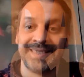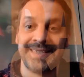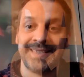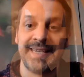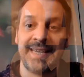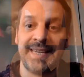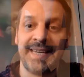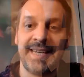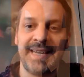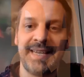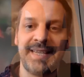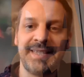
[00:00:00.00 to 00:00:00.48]

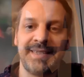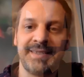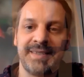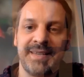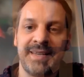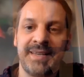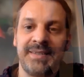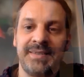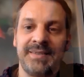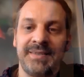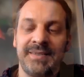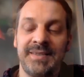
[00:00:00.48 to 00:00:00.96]
Day
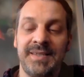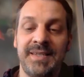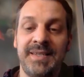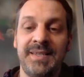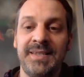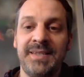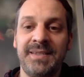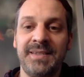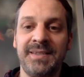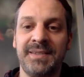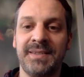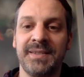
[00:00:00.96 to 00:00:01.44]

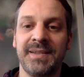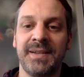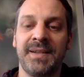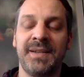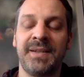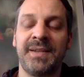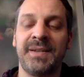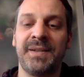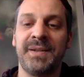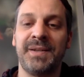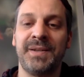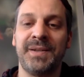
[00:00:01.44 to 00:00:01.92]
19
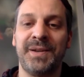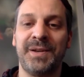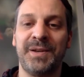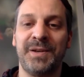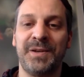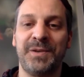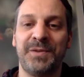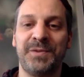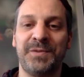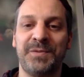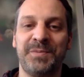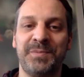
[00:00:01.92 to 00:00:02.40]

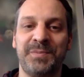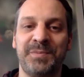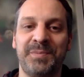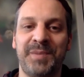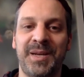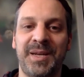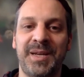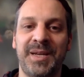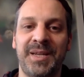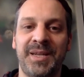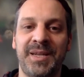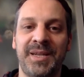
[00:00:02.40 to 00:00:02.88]
of
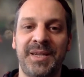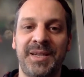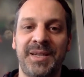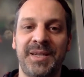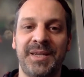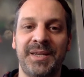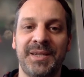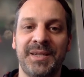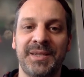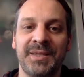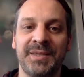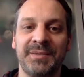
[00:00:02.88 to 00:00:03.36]

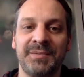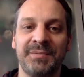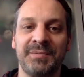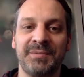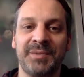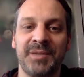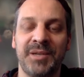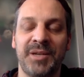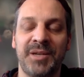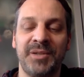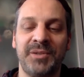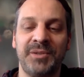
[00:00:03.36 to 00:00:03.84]
my
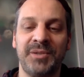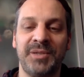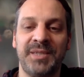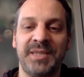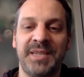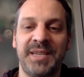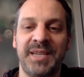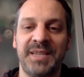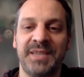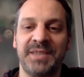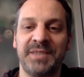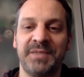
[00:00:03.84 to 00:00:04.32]
100
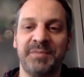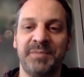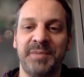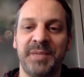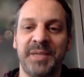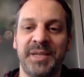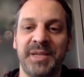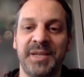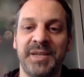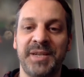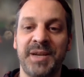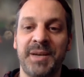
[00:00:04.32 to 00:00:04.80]
days of
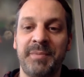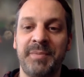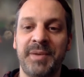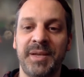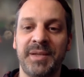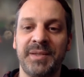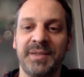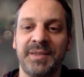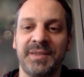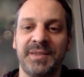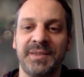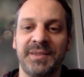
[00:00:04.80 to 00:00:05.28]
making
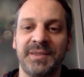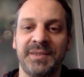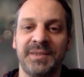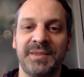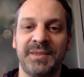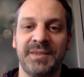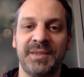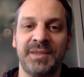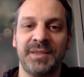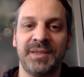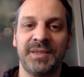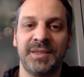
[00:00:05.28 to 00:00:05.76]
comics.
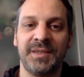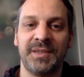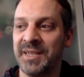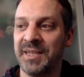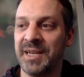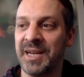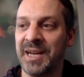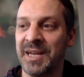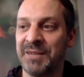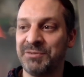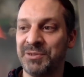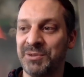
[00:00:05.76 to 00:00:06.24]

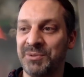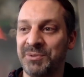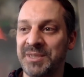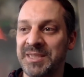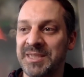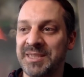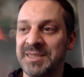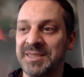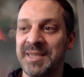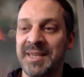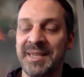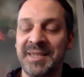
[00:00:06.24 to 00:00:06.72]
I've
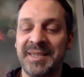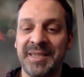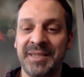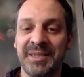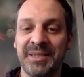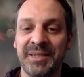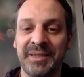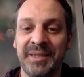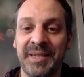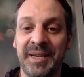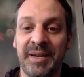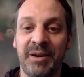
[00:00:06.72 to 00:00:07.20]
already taken
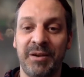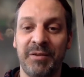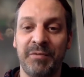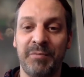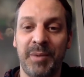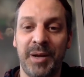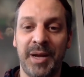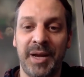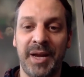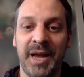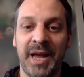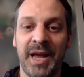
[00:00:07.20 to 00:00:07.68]
care of
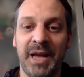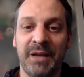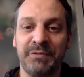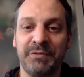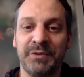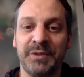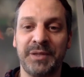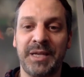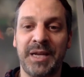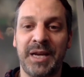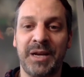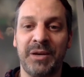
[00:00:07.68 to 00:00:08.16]
my half
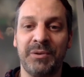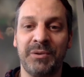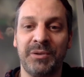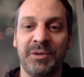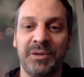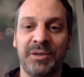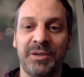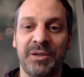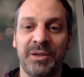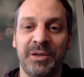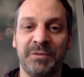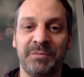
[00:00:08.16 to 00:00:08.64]
an
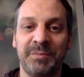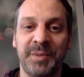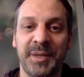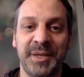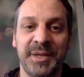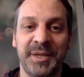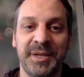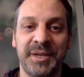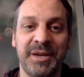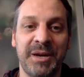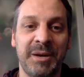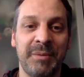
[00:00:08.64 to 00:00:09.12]
hour of
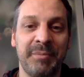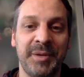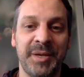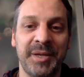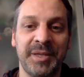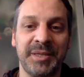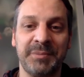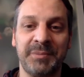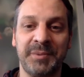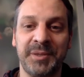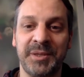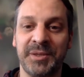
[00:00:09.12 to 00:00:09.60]
making
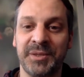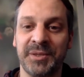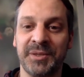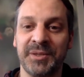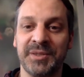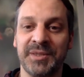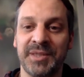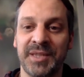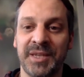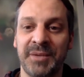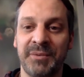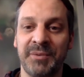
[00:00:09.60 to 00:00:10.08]
comics
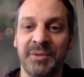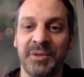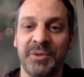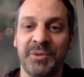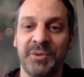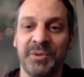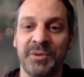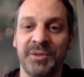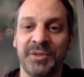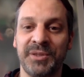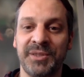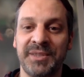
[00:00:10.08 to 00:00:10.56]
because I
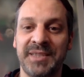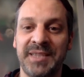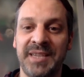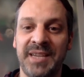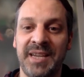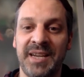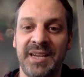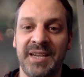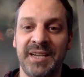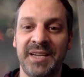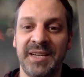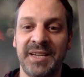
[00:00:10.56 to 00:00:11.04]
recorded the
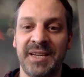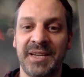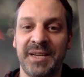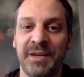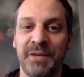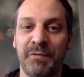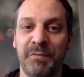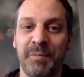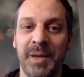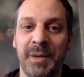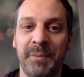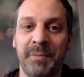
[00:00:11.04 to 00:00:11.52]
inking
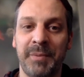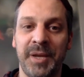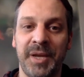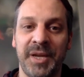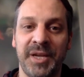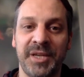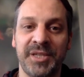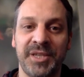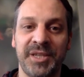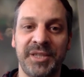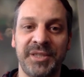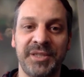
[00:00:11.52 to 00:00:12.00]
of my
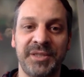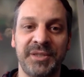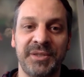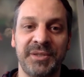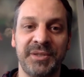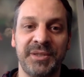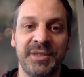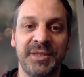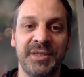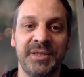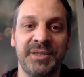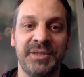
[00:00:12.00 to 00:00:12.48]
page I did
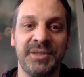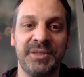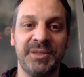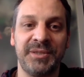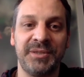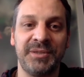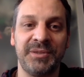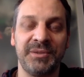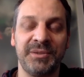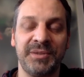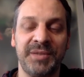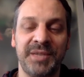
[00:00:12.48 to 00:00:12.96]
earlier,
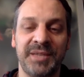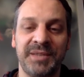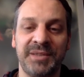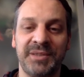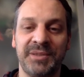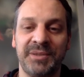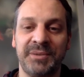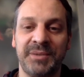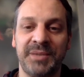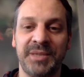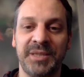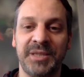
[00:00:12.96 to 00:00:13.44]
so that's
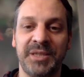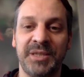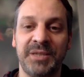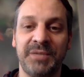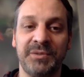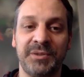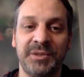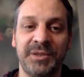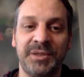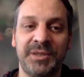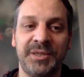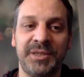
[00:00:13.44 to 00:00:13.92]
already
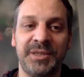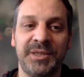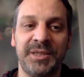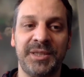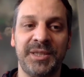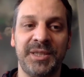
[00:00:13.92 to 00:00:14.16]
covered.